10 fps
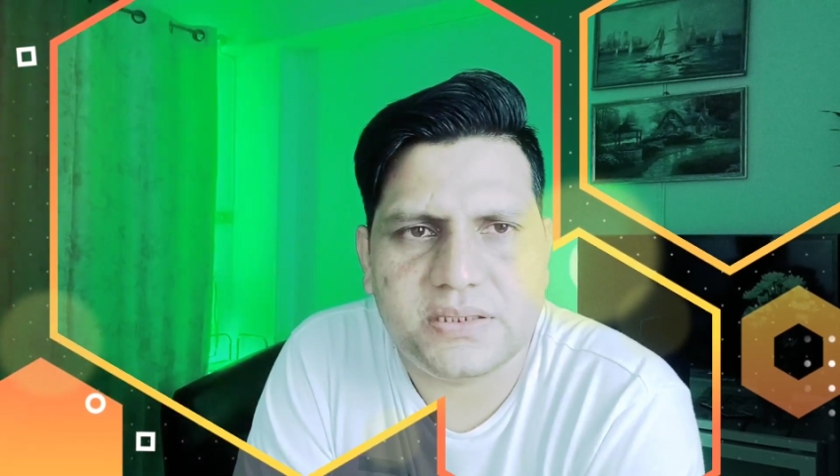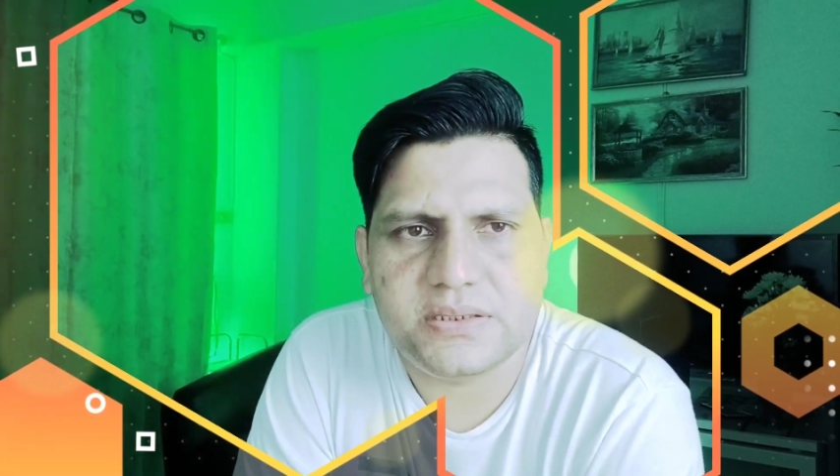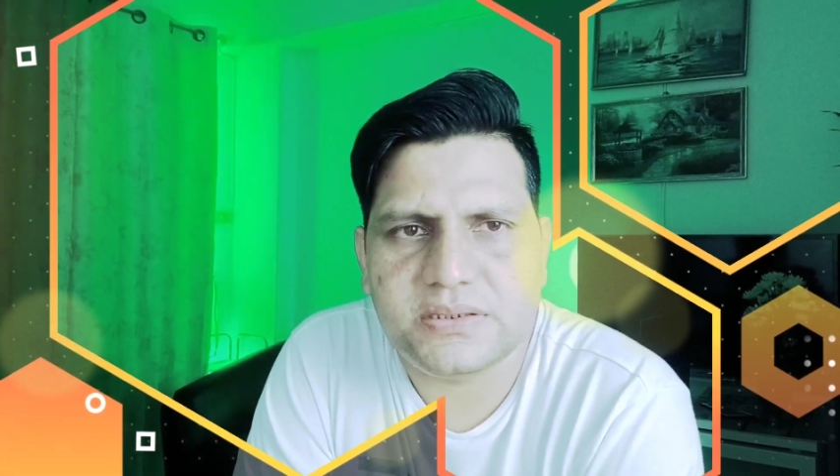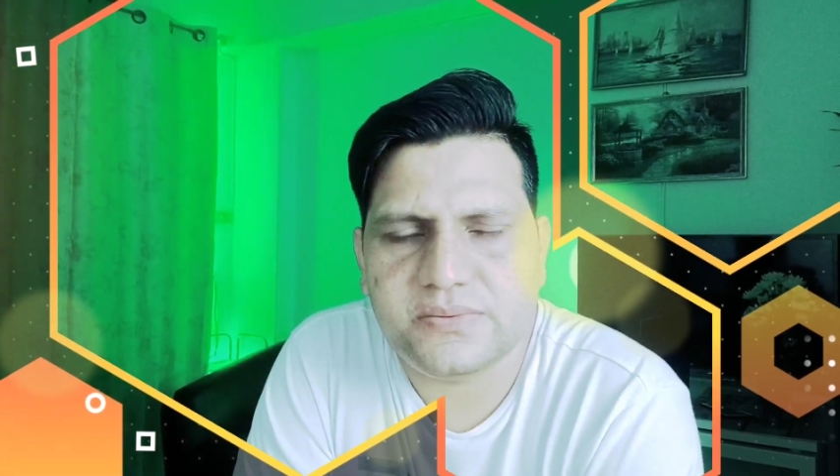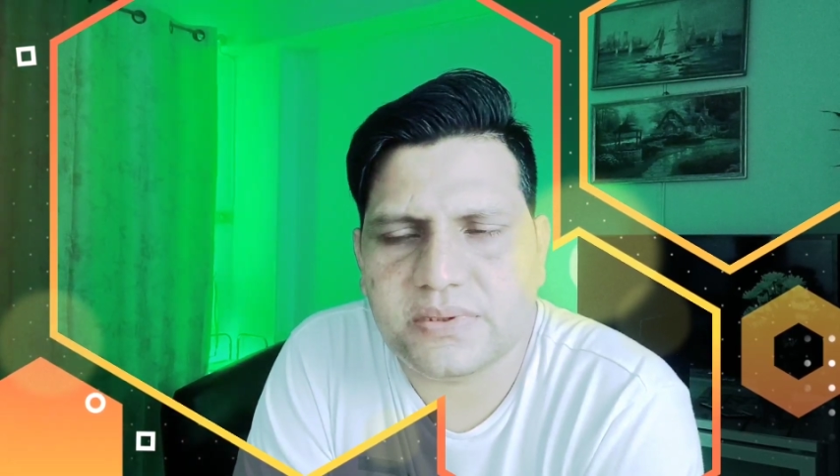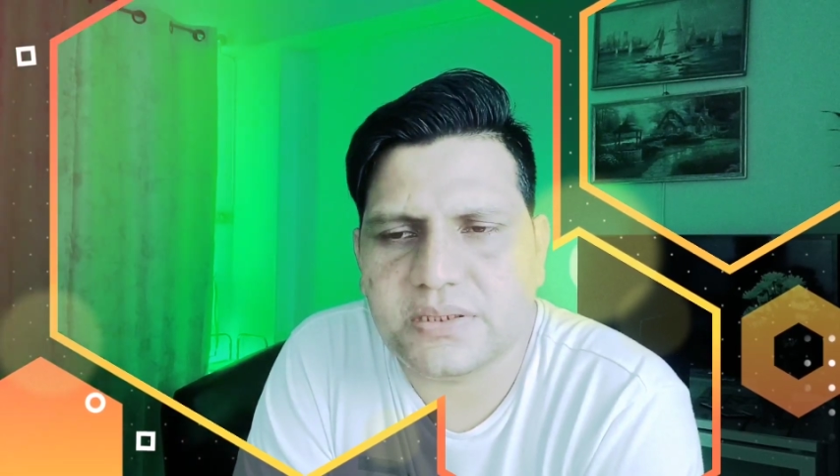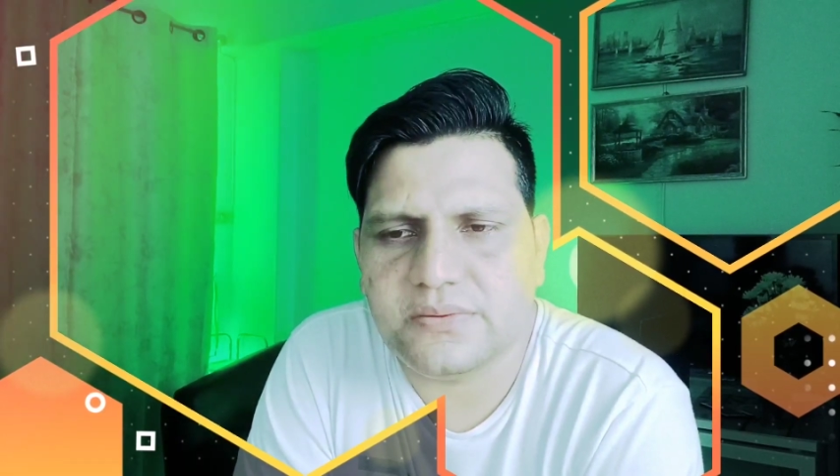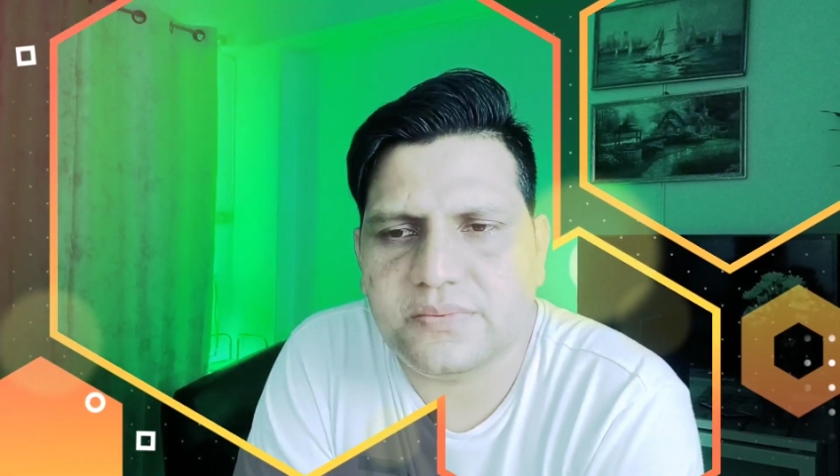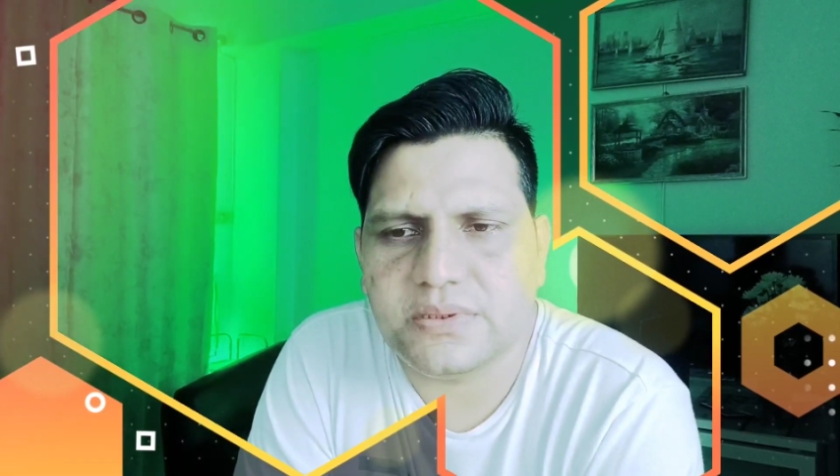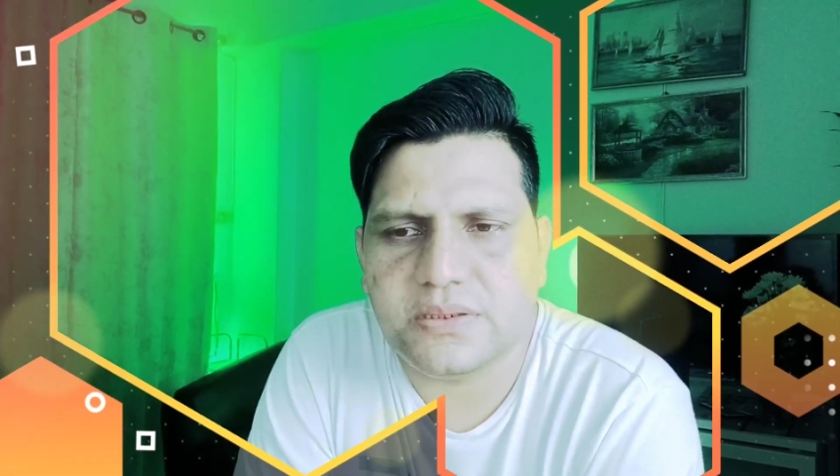he is
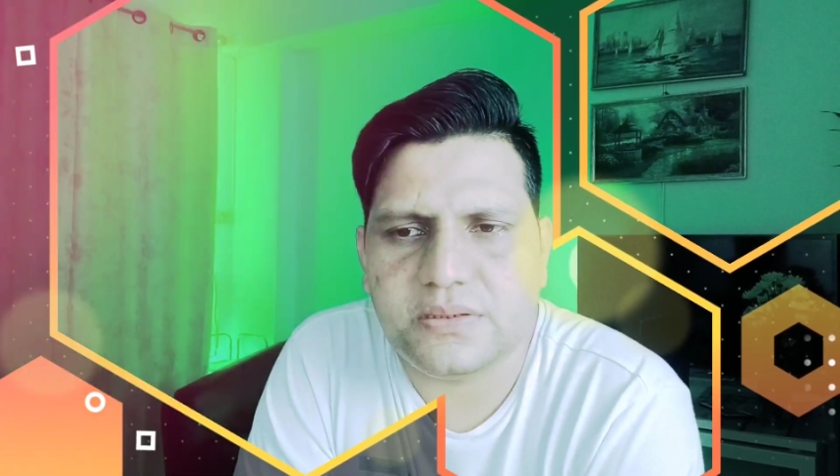working with the